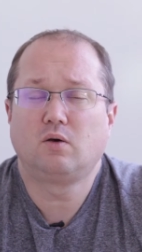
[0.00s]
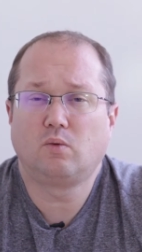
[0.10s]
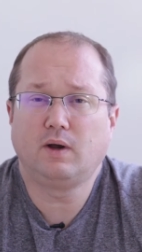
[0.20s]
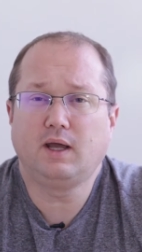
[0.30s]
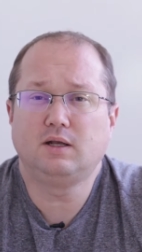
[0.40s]

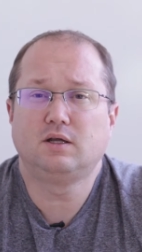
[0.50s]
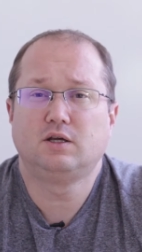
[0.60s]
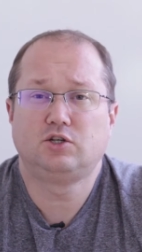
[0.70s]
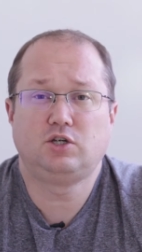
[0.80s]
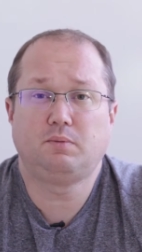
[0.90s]
rate
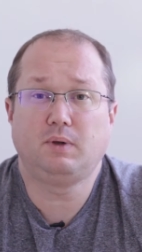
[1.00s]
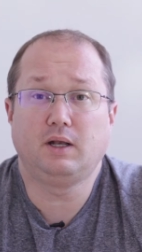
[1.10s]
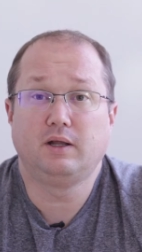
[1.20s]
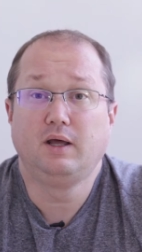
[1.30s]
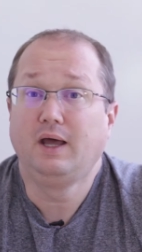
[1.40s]

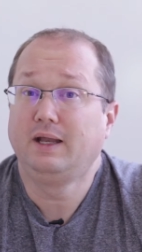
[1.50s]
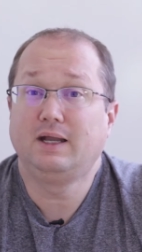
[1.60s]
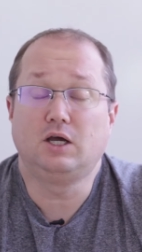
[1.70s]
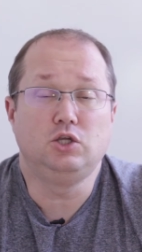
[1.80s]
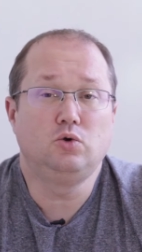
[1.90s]
shipping.
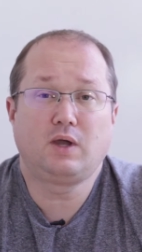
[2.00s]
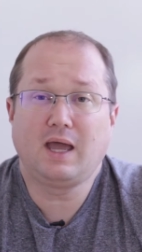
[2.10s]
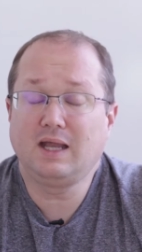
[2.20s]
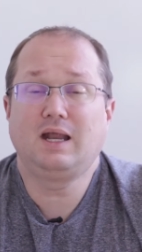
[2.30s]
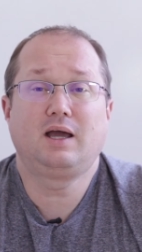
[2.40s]
Now, you
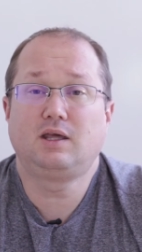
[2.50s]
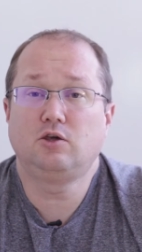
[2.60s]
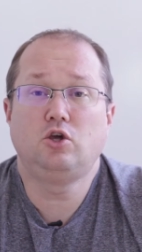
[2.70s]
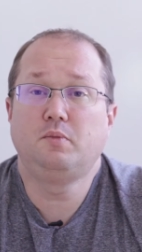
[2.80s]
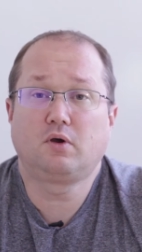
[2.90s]
cannot
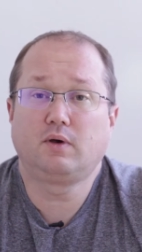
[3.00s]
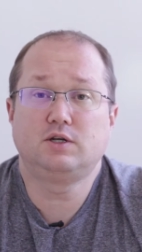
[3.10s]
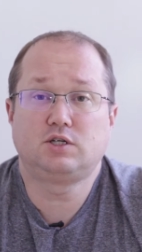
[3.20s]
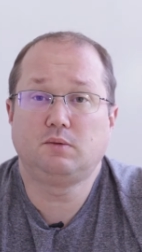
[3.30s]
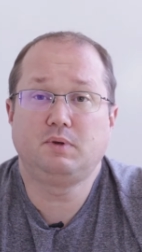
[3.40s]
get cubic
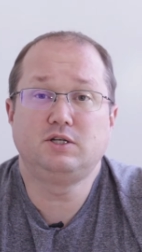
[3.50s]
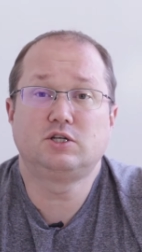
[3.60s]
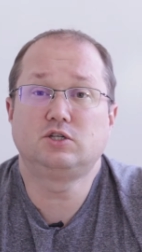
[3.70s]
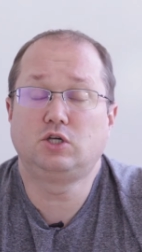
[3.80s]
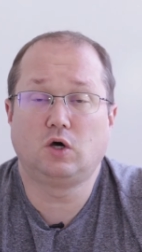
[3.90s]
rate shipping
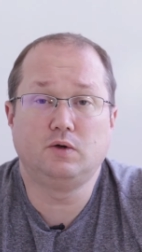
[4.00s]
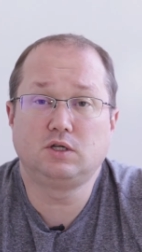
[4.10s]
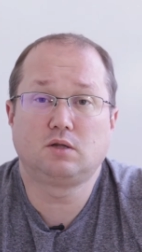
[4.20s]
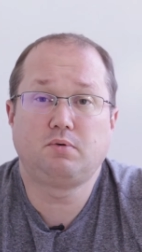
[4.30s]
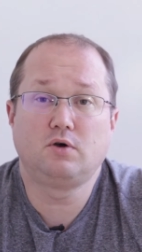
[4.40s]
just going
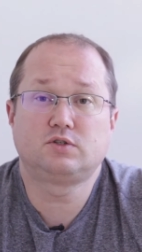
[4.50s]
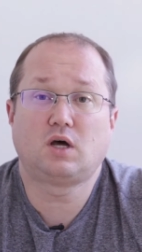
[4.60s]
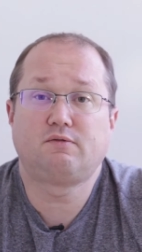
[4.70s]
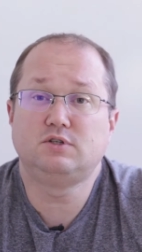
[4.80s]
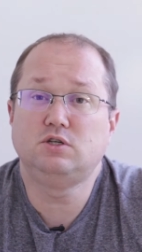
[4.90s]
to the post
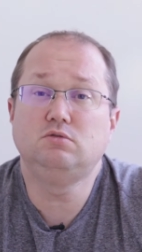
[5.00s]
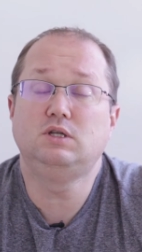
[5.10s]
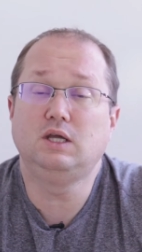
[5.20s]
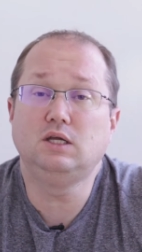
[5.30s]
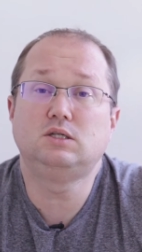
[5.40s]
office. You
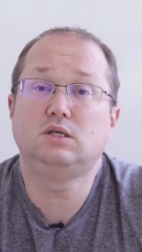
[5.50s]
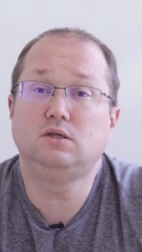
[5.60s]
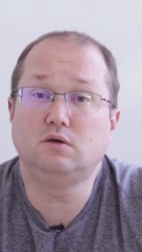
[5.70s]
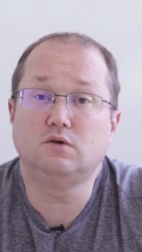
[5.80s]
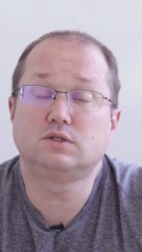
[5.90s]
need to
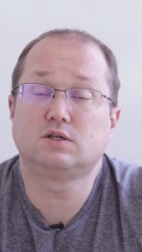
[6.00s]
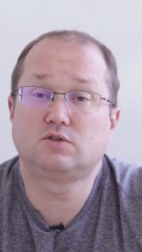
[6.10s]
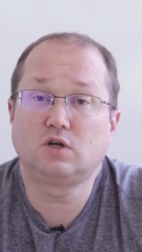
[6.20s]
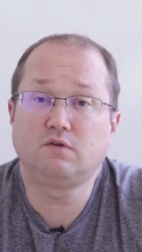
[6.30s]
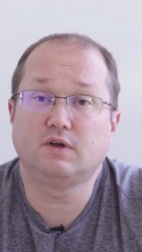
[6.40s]
use a
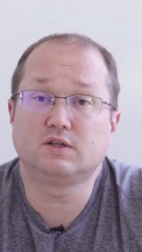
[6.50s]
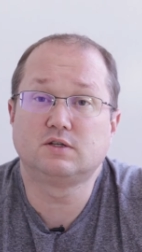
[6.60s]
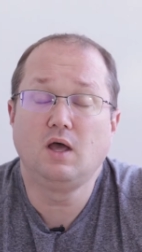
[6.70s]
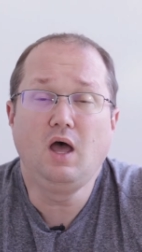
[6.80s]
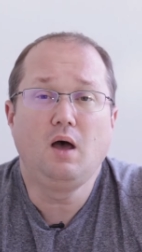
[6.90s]

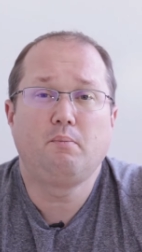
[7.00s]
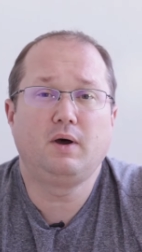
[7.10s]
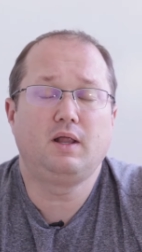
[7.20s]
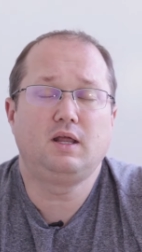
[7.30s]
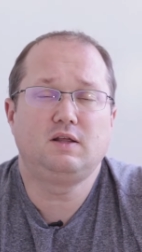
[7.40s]
service.
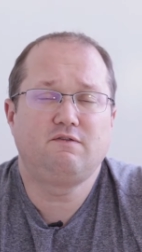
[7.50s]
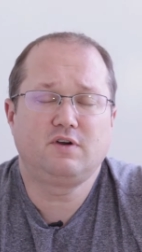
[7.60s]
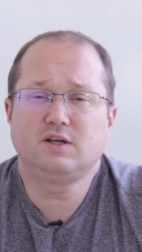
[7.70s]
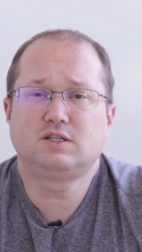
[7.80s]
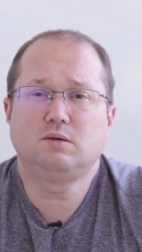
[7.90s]
But
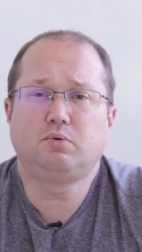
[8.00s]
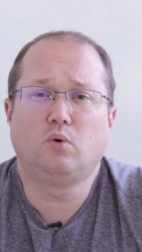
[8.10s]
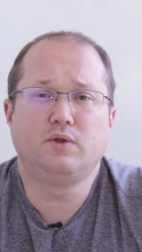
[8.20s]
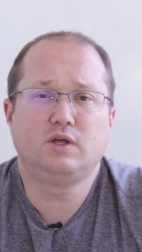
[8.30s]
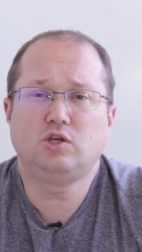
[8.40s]
very
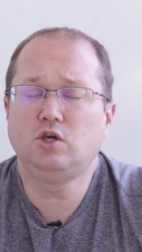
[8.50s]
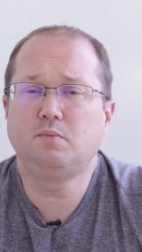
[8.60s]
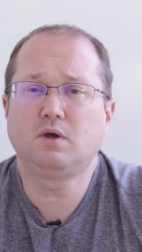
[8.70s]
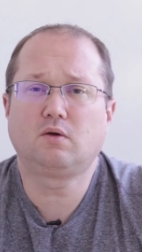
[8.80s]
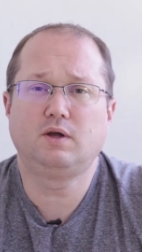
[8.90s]
simple, with a
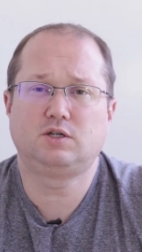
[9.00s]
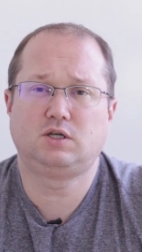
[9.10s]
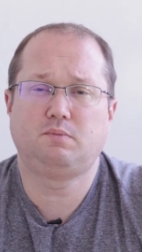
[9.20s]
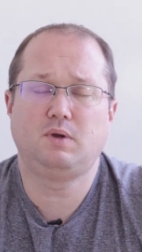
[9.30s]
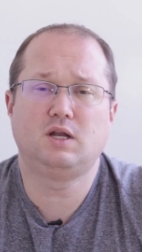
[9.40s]
cubic rate
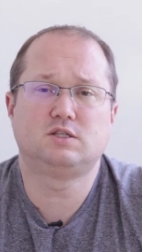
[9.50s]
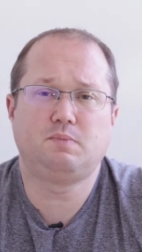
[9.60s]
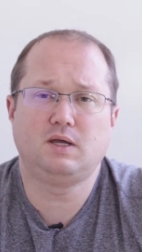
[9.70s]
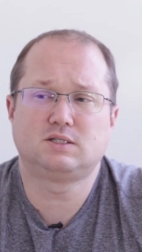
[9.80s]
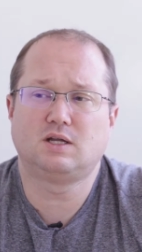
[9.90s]
shipping, it's
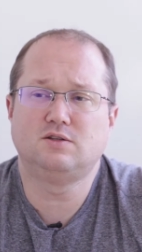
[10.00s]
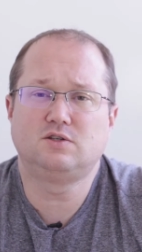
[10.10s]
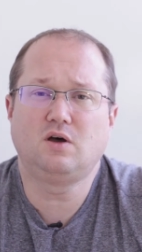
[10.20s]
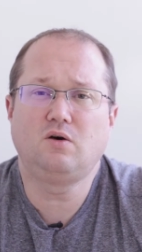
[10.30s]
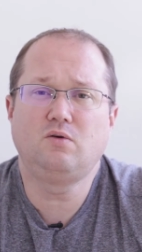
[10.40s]
based on
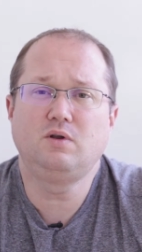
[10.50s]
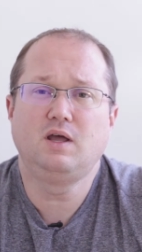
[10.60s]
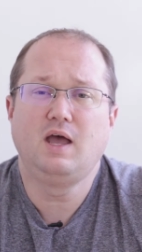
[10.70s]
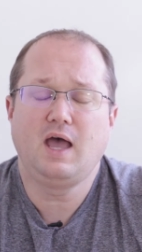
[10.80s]
zone